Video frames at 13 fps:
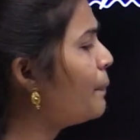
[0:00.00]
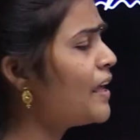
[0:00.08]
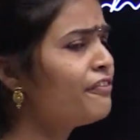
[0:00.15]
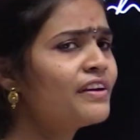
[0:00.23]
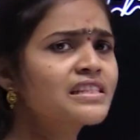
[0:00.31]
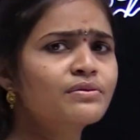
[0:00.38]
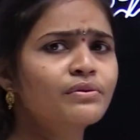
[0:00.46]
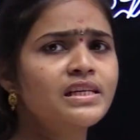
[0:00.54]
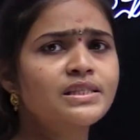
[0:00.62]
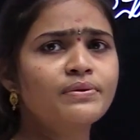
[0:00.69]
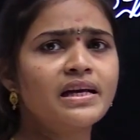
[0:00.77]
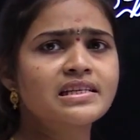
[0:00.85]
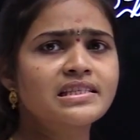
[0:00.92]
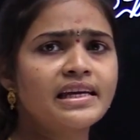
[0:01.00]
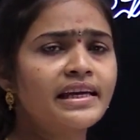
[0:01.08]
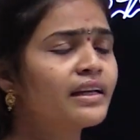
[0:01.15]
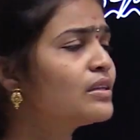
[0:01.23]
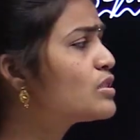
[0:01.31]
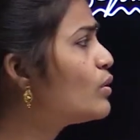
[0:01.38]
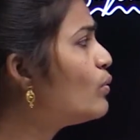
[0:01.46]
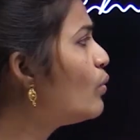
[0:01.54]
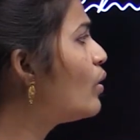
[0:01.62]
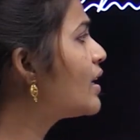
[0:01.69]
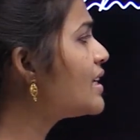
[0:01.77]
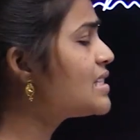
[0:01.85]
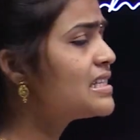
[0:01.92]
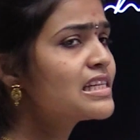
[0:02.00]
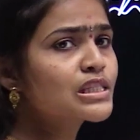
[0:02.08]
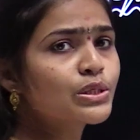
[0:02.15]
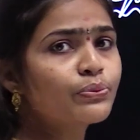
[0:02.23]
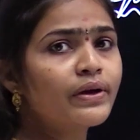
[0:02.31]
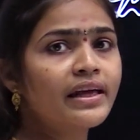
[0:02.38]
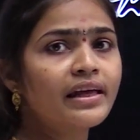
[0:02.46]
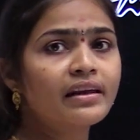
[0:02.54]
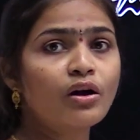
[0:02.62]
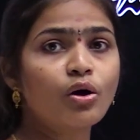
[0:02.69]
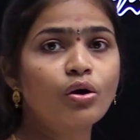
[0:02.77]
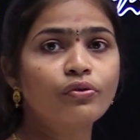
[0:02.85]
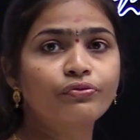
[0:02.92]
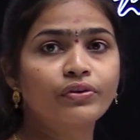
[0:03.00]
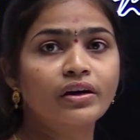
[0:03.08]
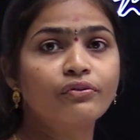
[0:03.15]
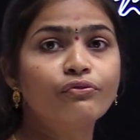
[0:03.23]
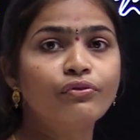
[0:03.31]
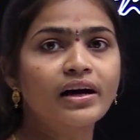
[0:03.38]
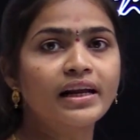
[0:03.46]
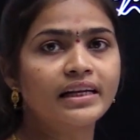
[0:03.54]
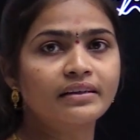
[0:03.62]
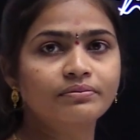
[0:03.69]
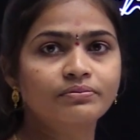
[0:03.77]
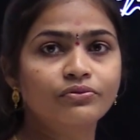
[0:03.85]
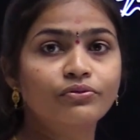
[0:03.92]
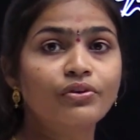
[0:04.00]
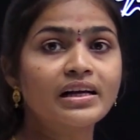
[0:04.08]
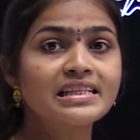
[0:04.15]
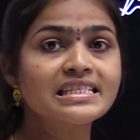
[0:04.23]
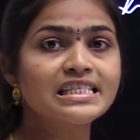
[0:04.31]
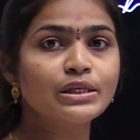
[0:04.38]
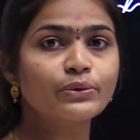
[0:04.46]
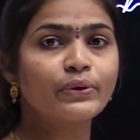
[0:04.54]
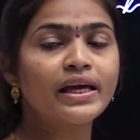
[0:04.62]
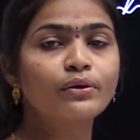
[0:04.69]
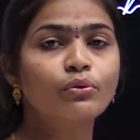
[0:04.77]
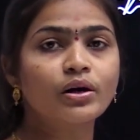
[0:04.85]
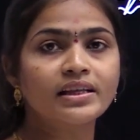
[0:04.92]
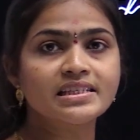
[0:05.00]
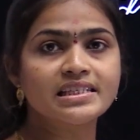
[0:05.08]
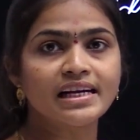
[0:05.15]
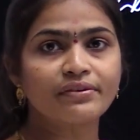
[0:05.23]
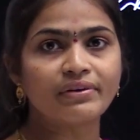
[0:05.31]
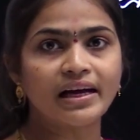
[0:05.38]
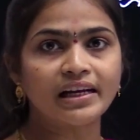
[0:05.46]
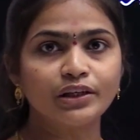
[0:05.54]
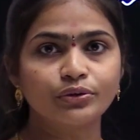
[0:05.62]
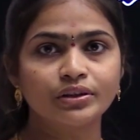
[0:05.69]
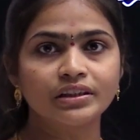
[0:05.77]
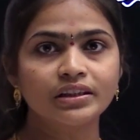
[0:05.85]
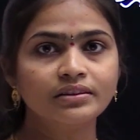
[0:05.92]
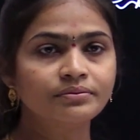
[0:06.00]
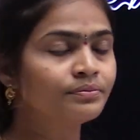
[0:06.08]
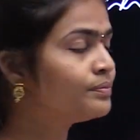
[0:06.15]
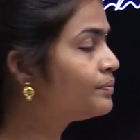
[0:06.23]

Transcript: perfect squares we are saying so what is the square of 1 1 square what is that value here